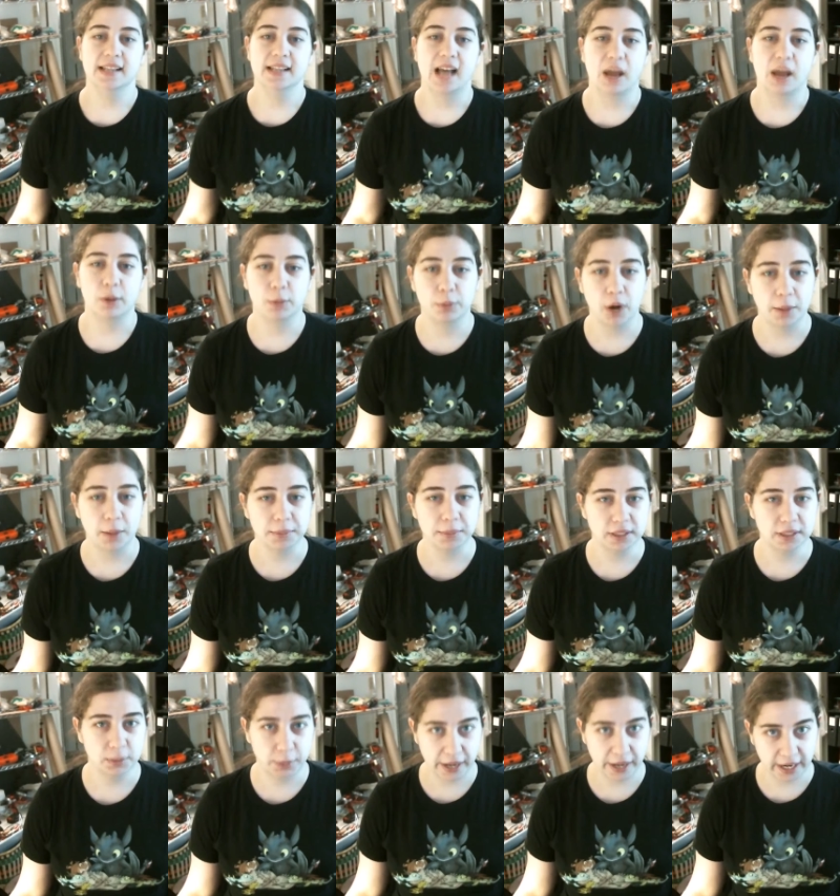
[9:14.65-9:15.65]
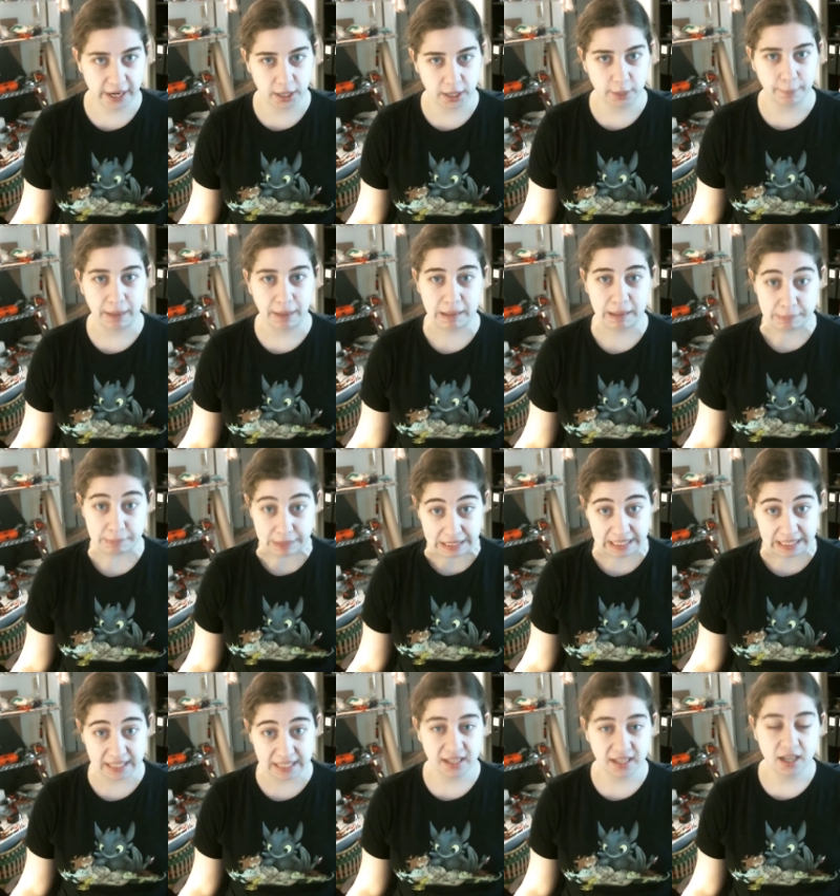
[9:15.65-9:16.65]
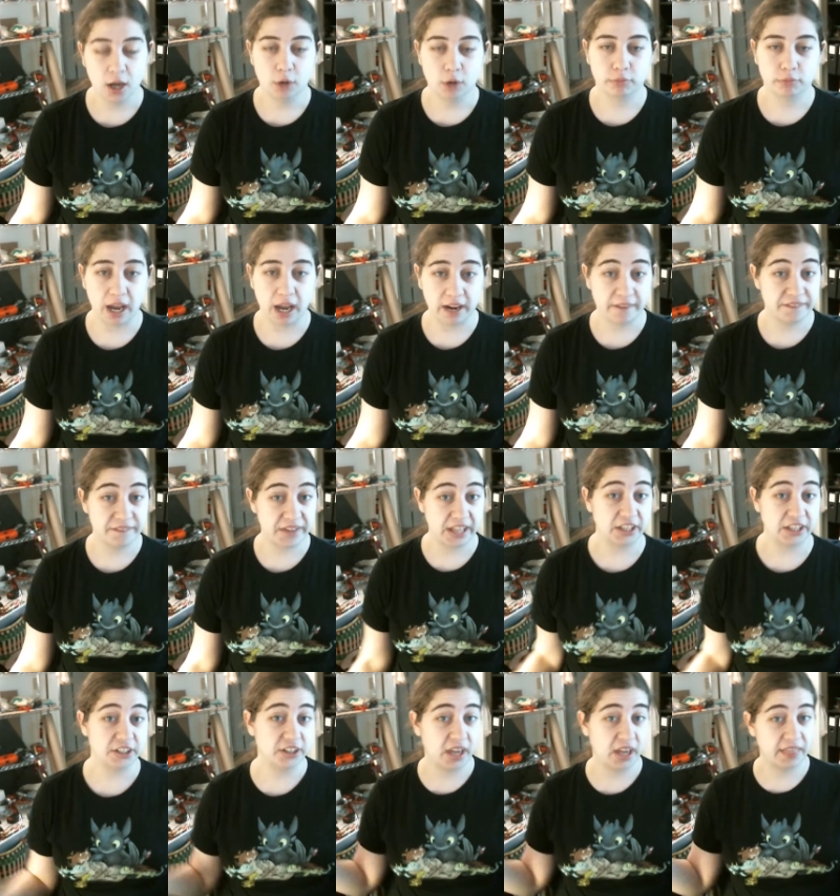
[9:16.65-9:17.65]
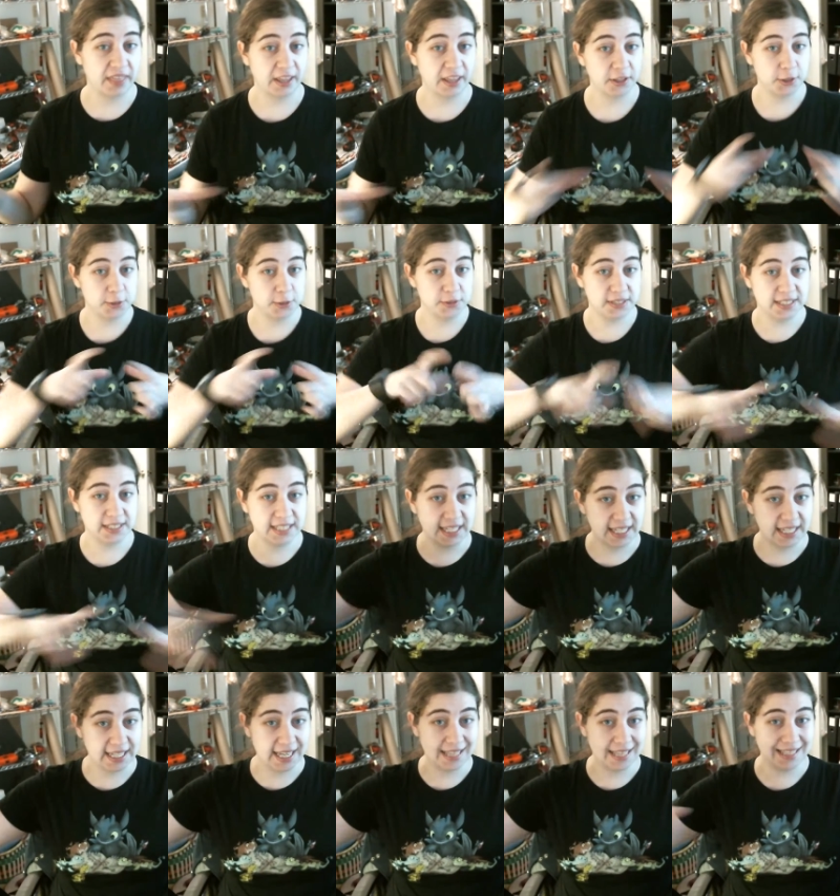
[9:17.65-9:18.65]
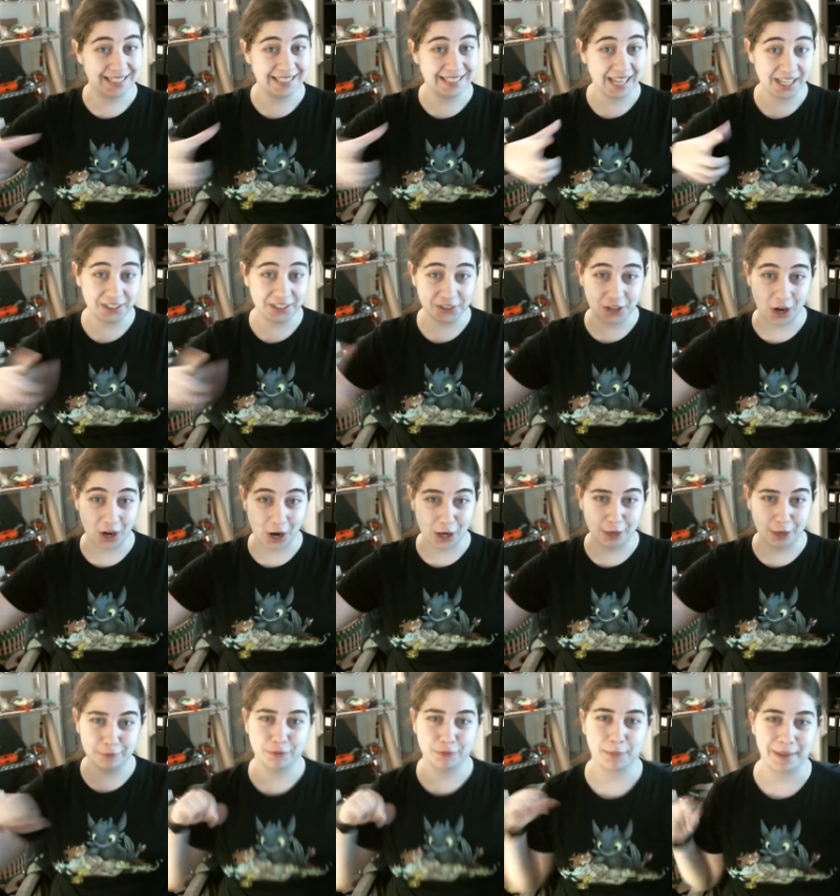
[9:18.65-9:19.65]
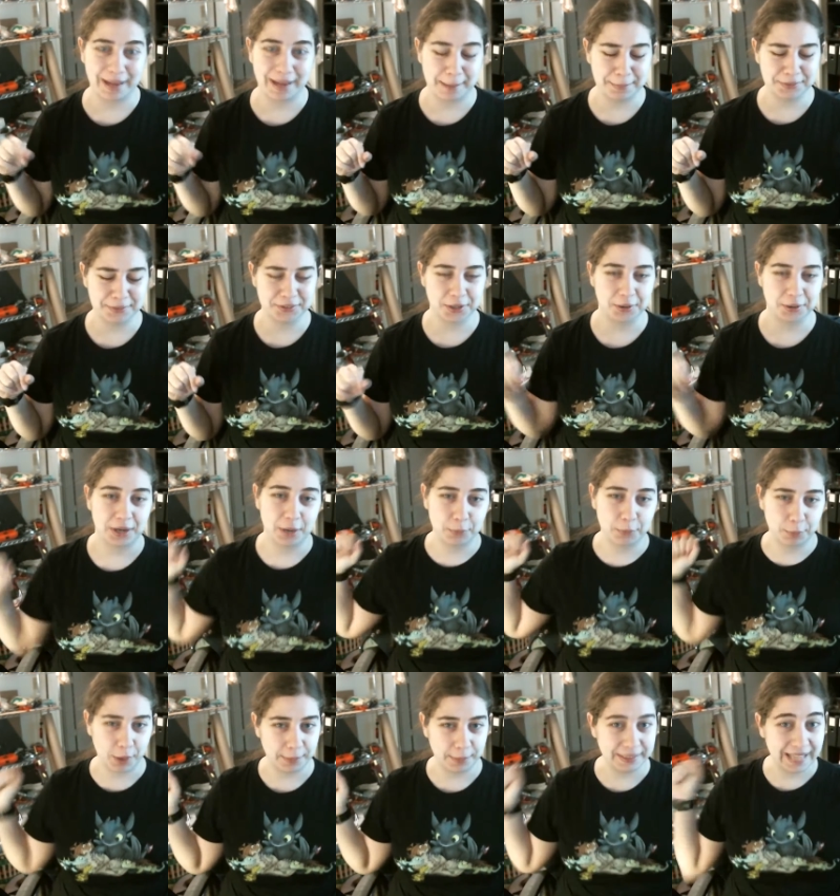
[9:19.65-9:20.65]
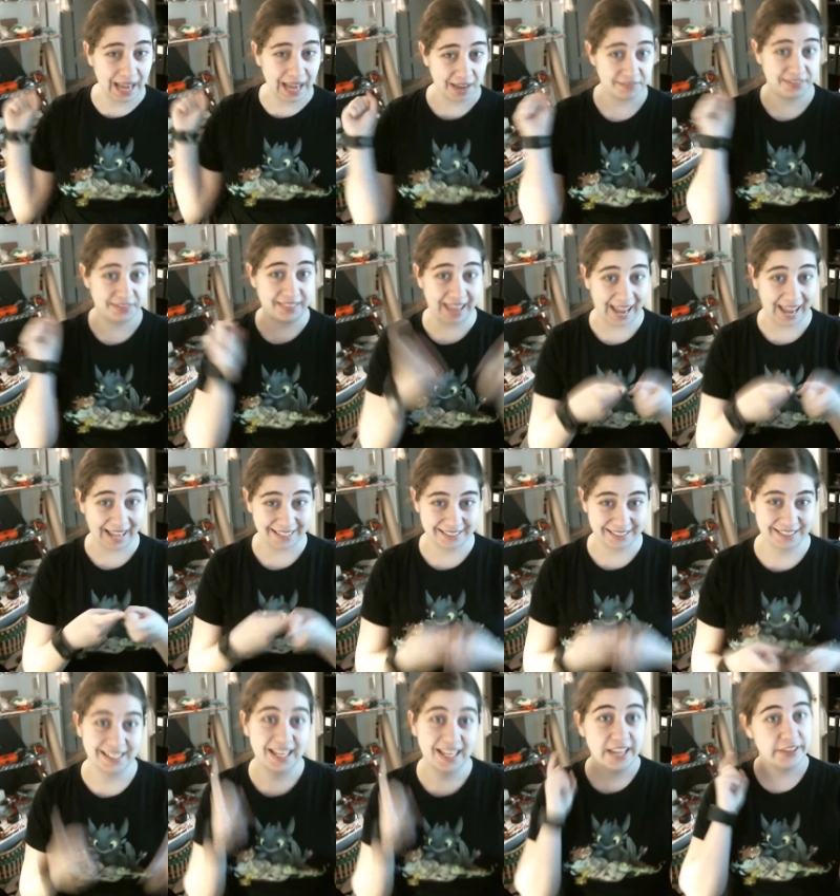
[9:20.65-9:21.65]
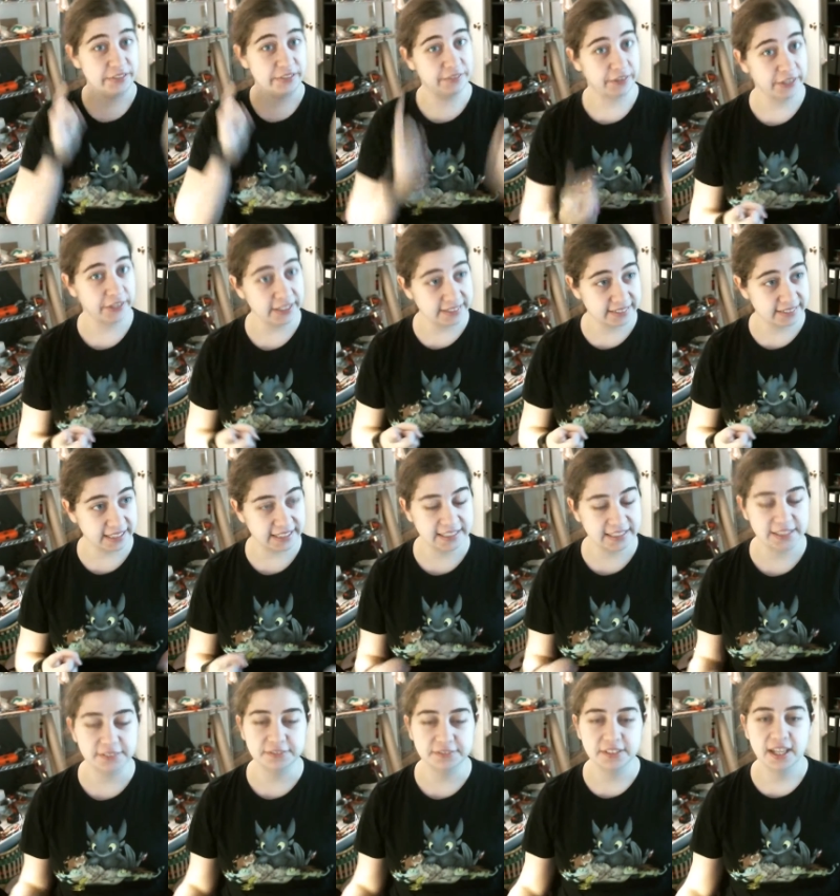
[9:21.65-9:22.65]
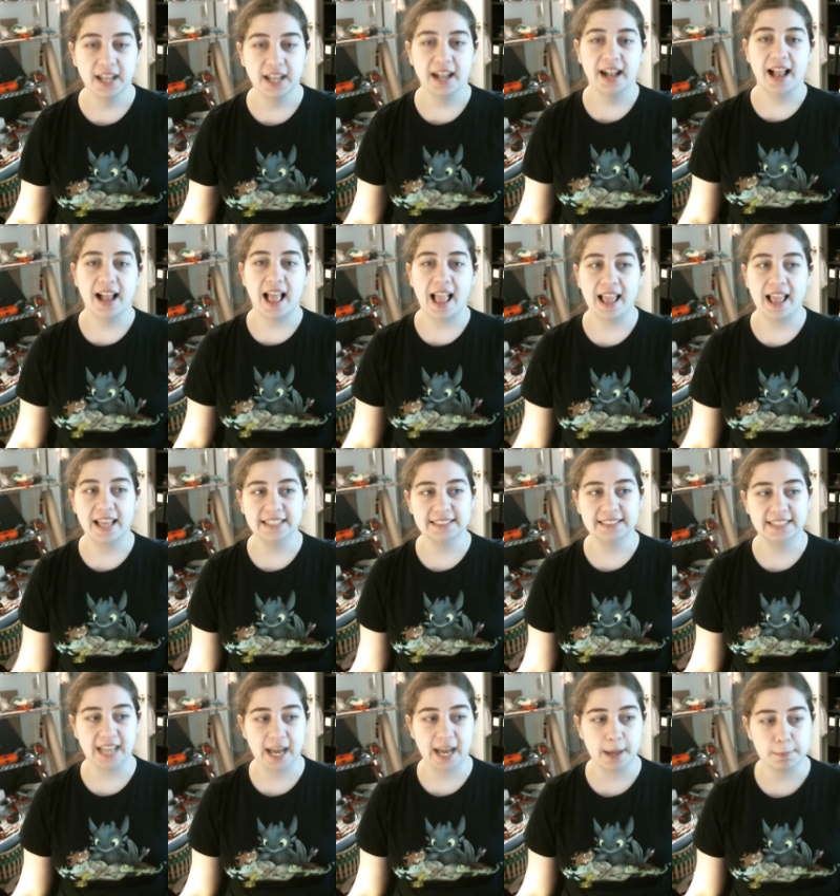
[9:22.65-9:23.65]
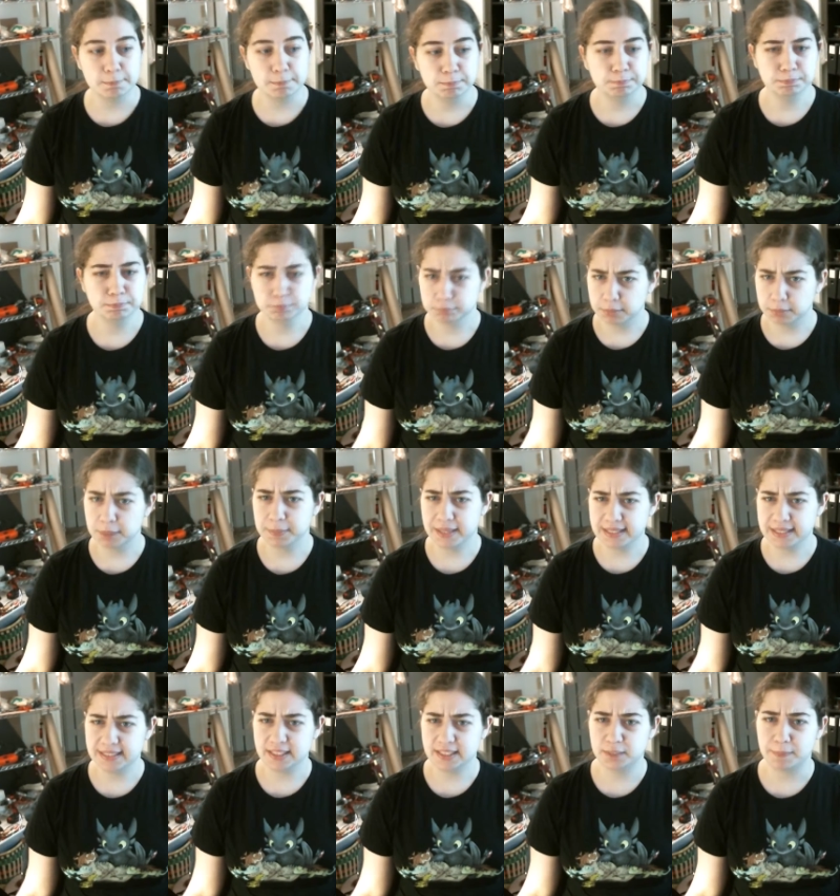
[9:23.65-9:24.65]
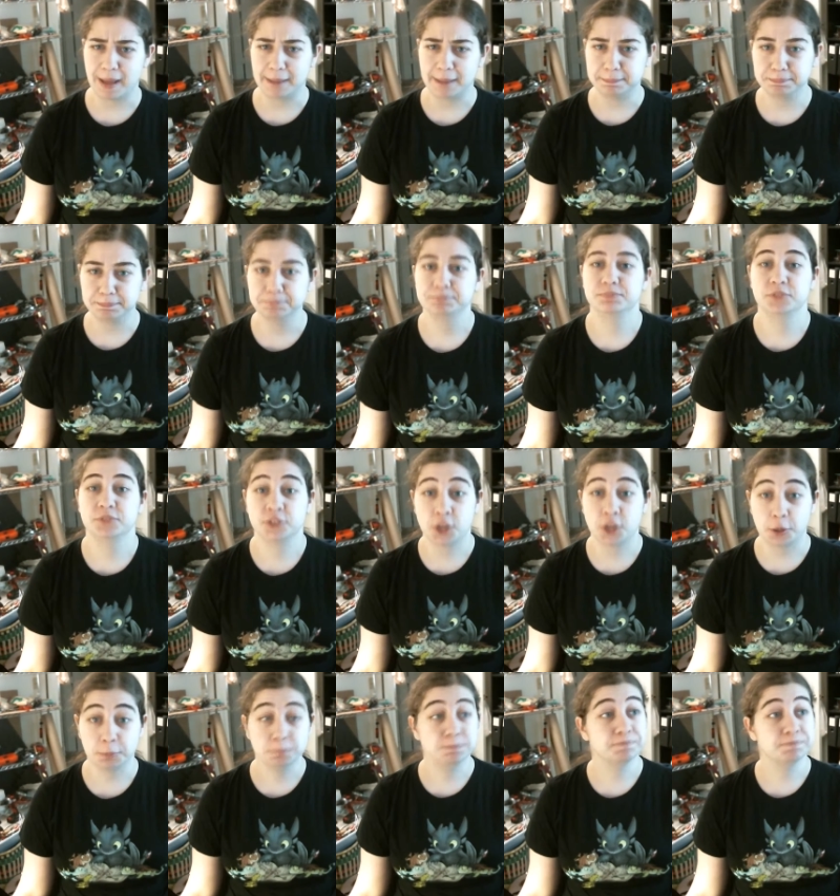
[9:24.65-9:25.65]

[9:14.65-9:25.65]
I will probably wear my big Rockefeller that you see in the title card for my episode. I will probably have that. It's very distinctive and make me easy to spot. So,